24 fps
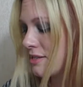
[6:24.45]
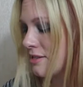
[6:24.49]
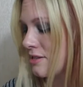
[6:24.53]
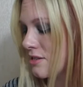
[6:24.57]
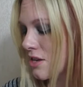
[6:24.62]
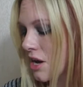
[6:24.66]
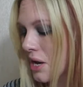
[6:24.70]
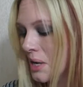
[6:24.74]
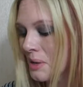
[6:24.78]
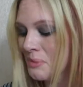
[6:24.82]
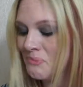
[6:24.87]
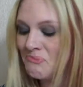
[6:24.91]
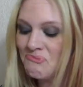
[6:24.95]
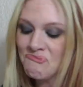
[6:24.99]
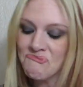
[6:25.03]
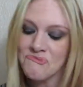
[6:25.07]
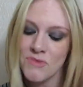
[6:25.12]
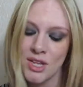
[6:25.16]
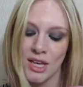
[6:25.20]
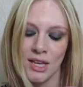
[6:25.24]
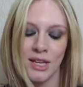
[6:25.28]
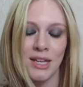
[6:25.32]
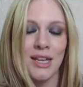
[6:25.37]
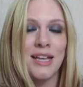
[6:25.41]
So
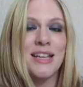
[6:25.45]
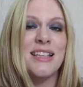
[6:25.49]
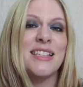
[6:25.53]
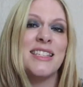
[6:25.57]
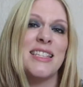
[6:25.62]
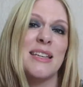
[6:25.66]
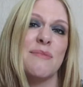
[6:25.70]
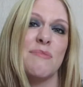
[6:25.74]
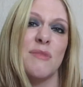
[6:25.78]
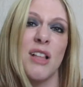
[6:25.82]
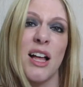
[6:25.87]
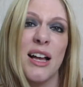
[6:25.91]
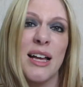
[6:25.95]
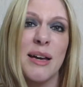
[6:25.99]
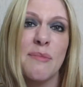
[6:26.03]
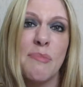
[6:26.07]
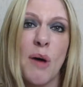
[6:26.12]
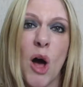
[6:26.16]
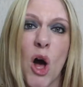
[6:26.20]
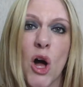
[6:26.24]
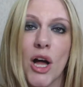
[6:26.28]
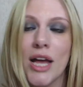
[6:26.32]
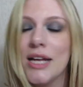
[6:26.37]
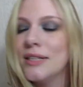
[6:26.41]
it seemed like a
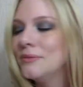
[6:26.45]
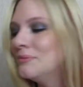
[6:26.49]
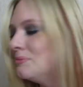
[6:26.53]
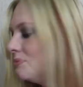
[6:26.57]
bargain.